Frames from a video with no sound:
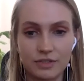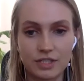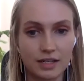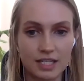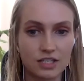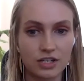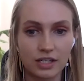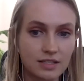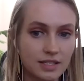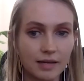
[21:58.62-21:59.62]
teaching
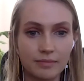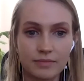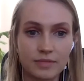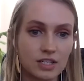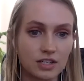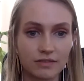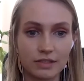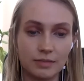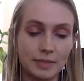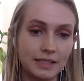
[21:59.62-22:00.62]
in STEM, teaching
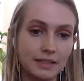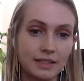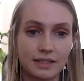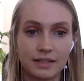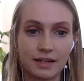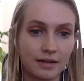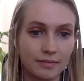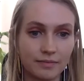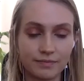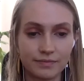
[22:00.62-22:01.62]
development,
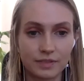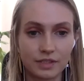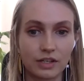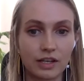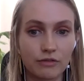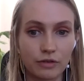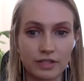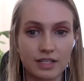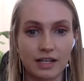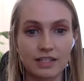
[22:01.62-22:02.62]
looking for
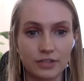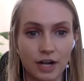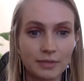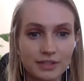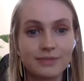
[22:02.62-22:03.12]
these kinds of jobs.